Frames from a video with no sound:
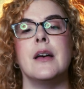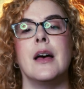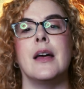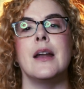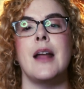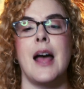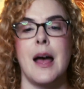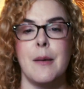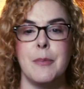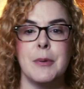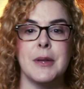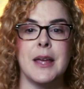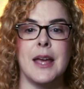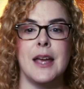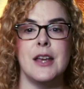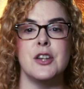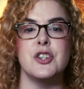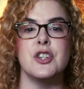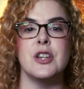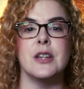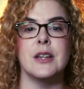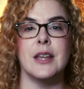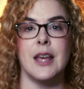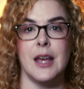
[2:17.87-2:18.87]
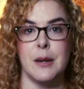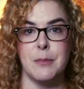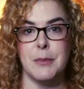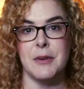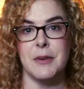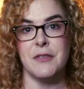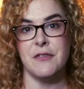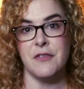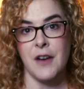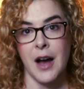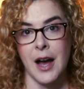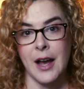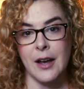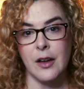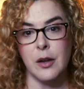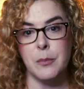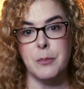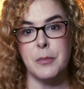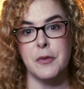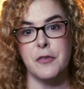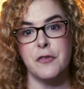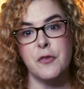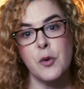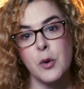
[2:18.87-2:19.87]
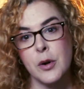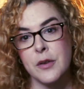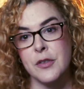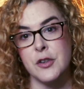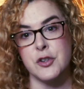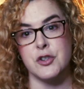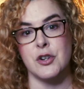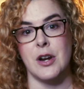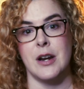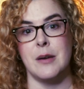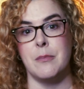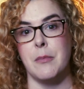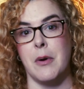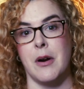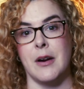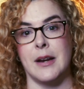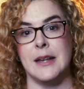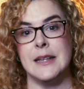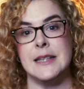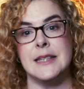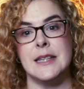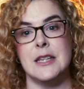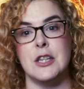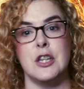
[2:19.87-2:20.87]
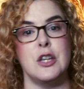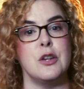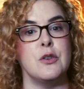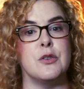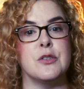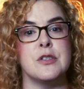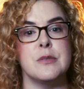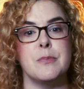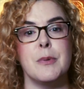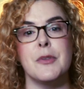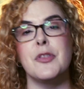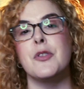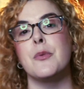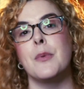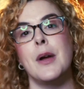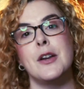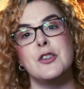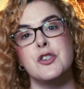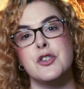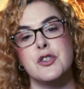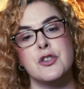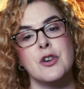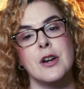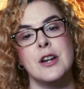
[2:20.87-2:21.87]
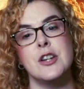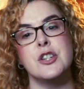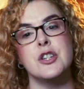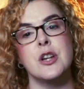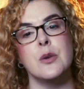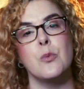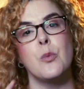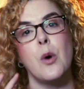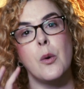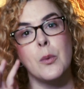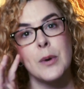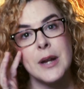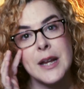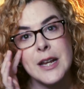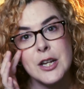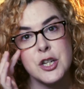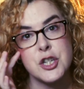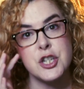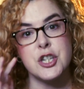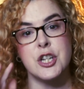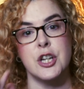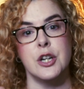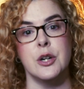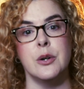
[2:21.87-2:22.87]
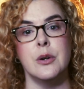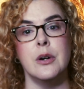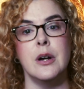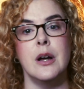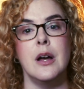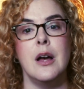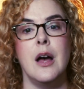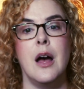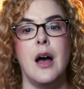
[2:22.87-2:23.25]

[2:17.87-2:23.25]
An application can be filed before the trademark is in use, but the registration won't issue